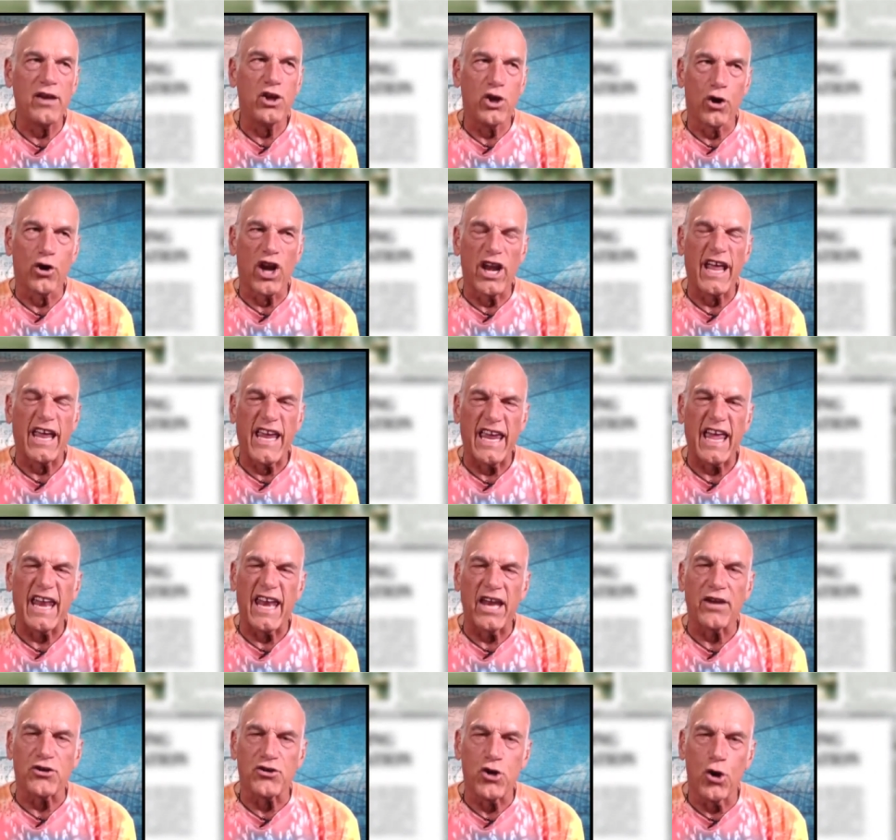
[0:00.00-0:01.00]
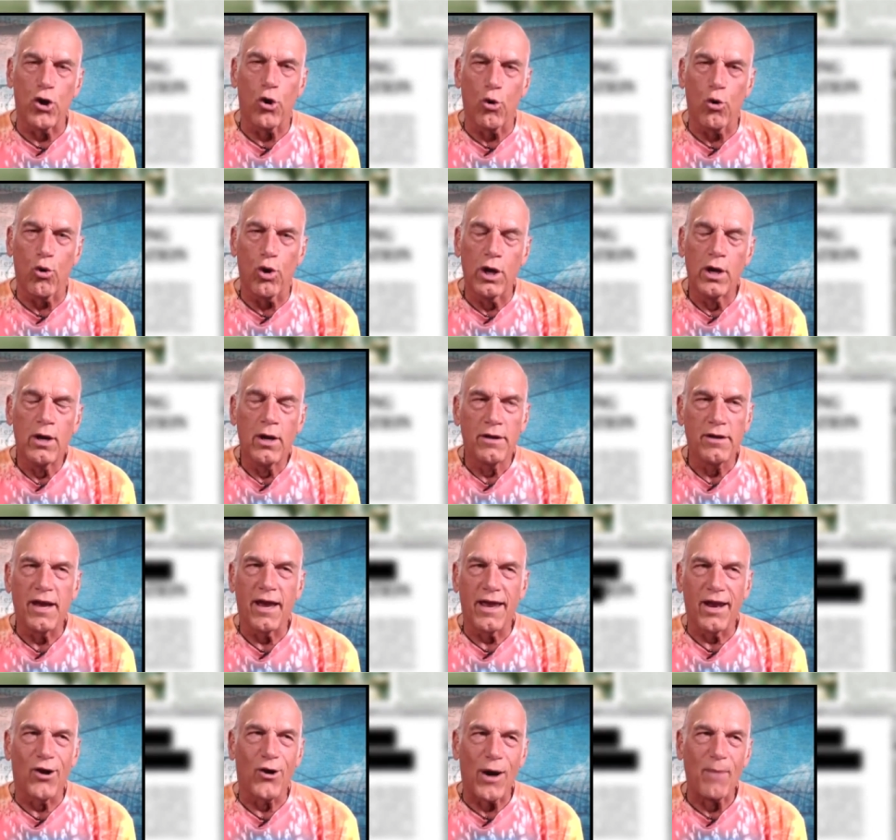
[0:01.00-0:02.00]
then you're going to get it too.
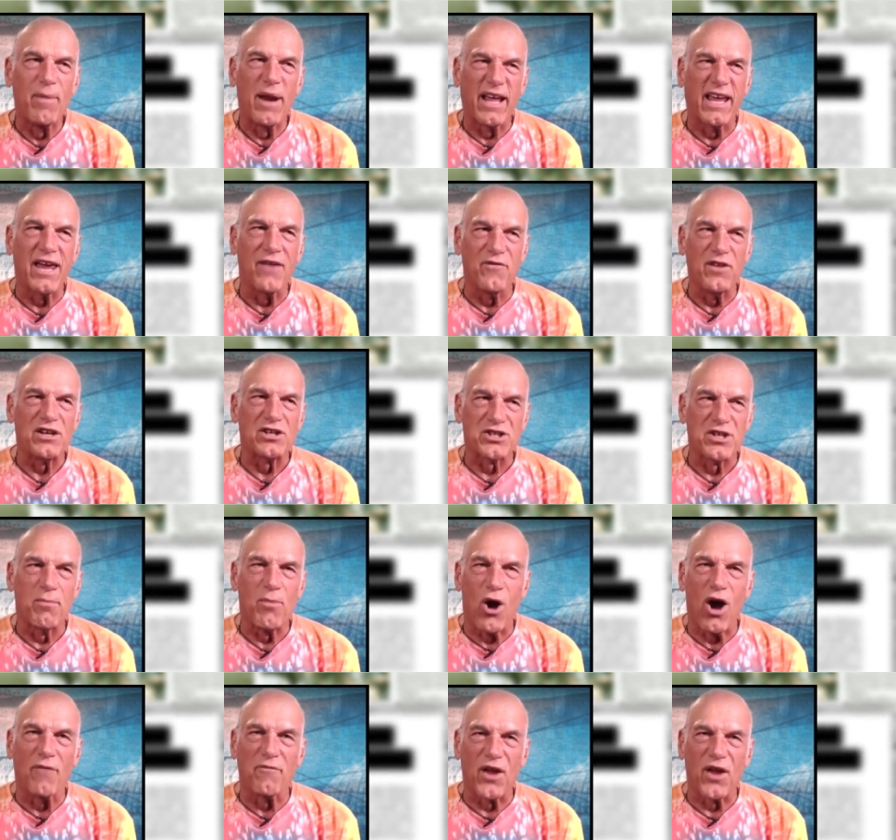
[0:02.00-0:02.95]
You know, all right, I'm going to give you all some right,